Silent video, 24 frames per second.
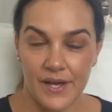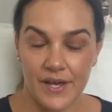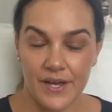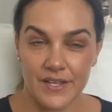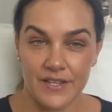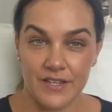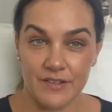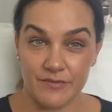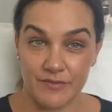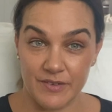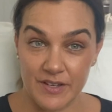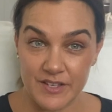
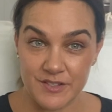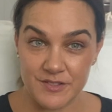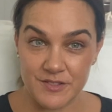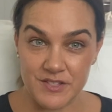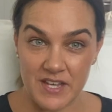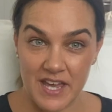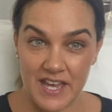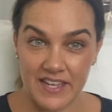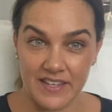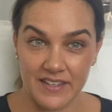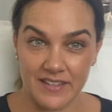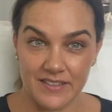The first
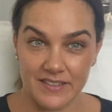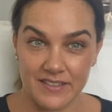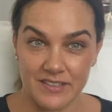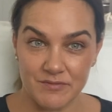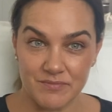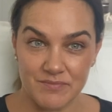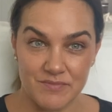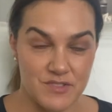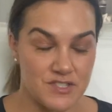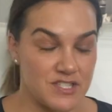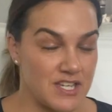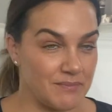take,
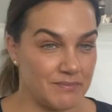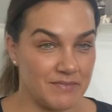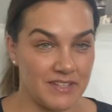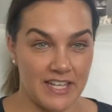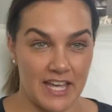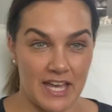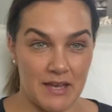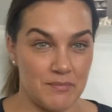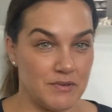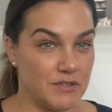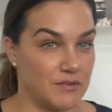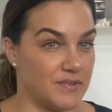something
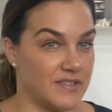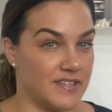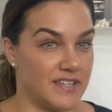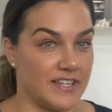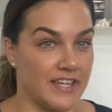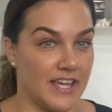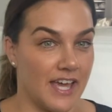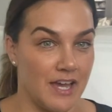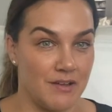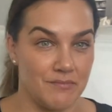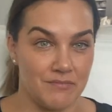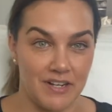happened with the
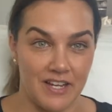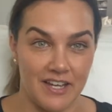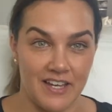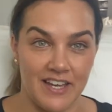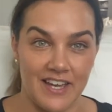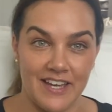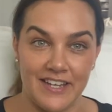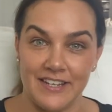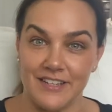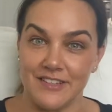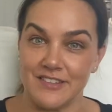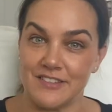camera
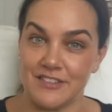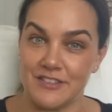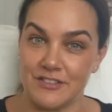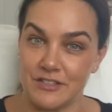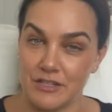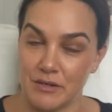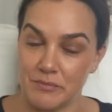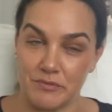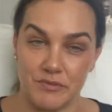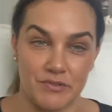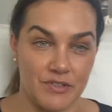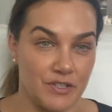and it
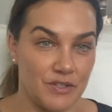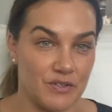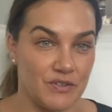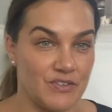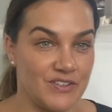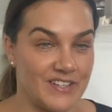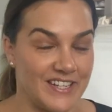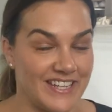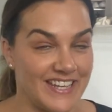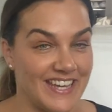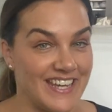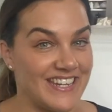stopped
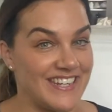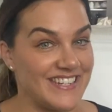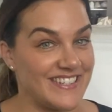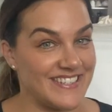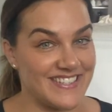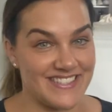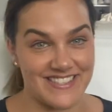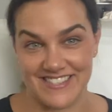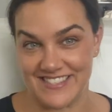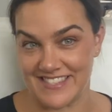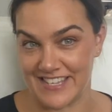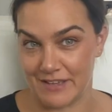recording and it
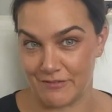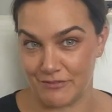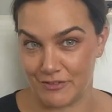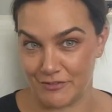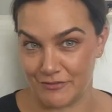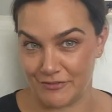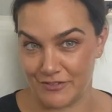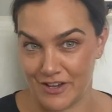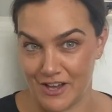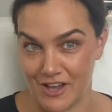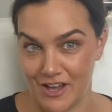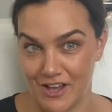didn't save the
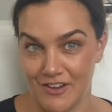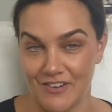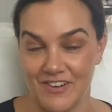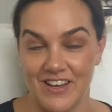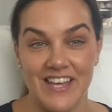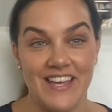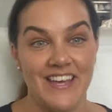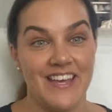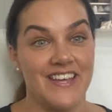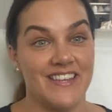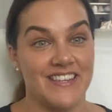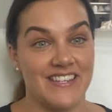file.
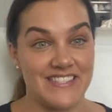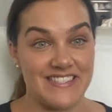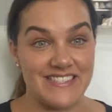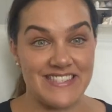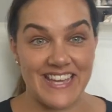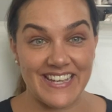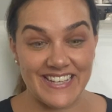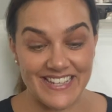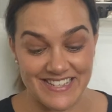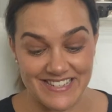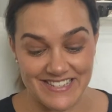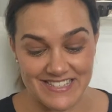The
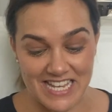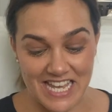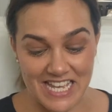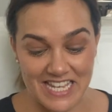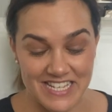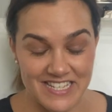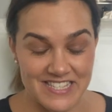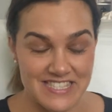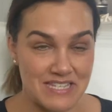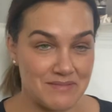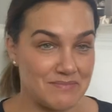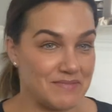second
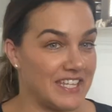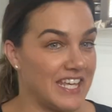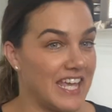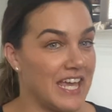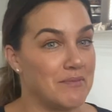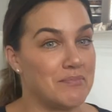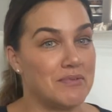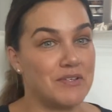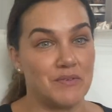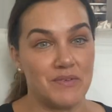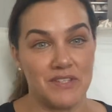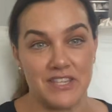take, something
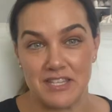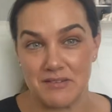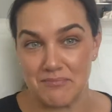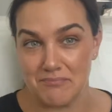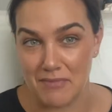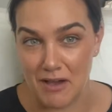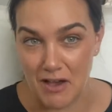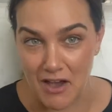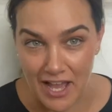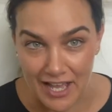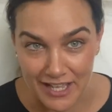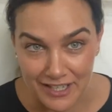happened with the
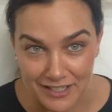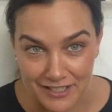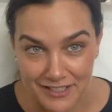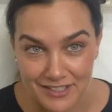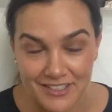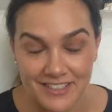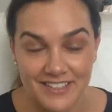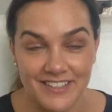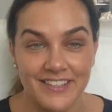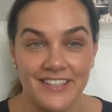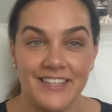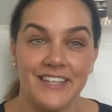mic.
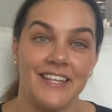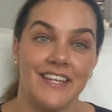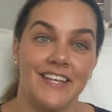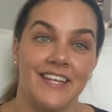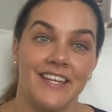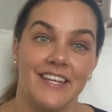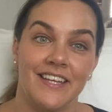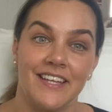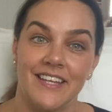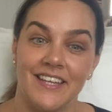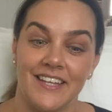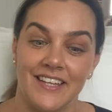
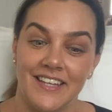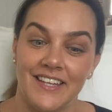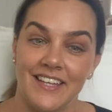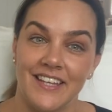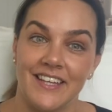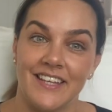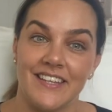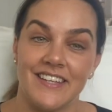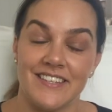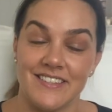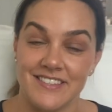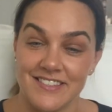
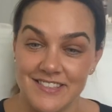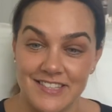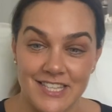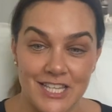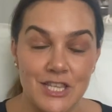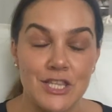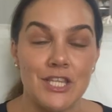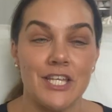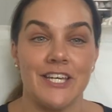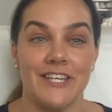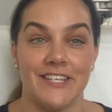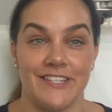This is the
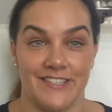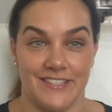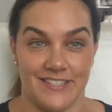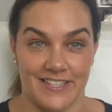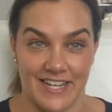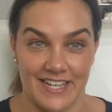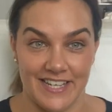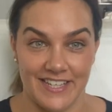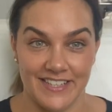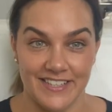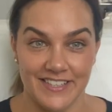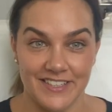third
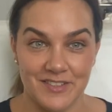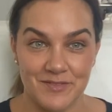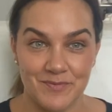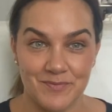take.